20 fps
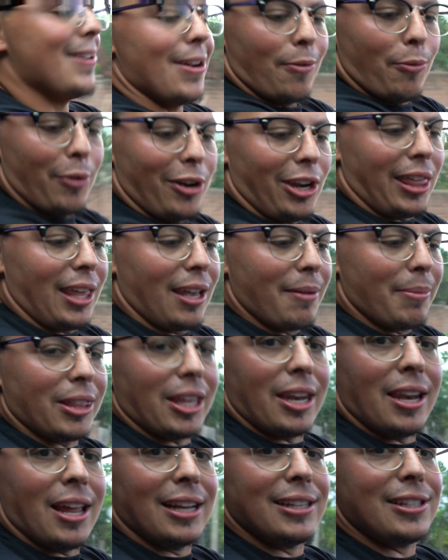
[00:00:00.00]
What do you think about the
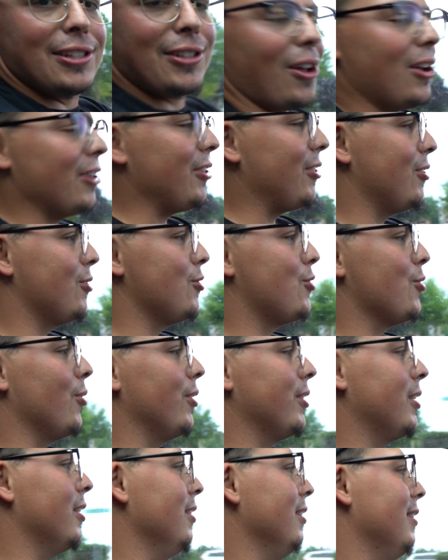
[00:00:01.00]
90s Honda? You
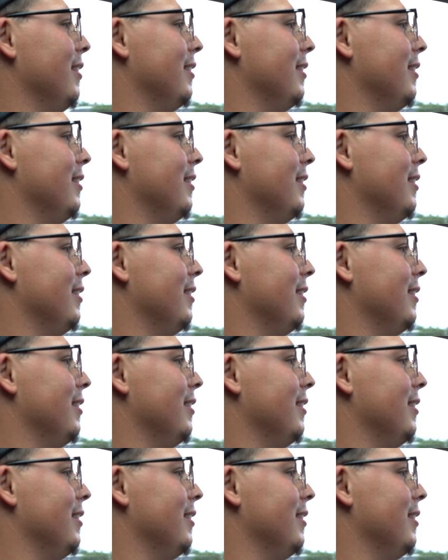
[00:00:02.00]
enjoying it?